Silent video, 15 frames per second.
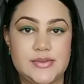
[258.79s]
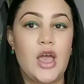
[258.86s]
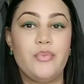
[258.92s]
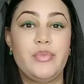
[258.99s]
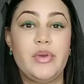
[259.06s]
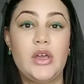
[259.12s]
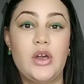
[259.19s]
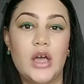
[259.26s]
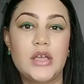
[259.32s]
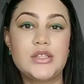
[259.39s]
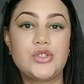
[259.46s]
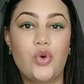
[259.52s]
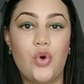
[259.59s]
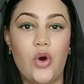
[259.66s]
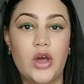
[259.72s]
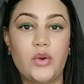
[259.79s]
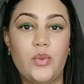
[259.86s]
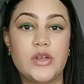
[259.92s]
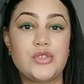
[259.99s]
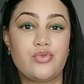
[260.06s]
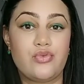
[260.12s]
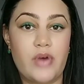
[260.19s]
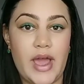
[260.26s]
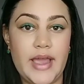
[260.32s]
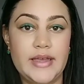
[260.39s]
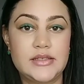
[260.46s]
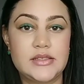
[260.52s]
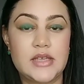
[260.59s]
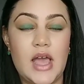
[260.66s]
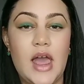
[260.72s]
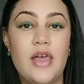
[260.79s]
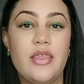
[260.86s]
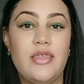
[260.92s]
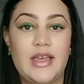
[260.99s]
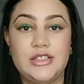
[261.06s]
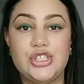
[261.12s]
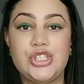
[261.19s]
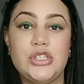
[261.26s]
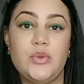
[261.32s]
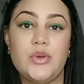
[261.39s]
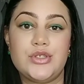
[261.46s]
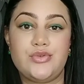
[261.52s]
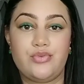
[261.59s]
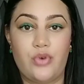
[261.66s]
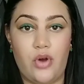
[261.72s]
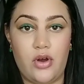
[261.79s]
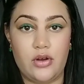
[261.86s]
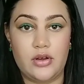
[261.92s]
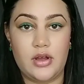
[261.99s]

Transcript: Because God was right, then she was wrong.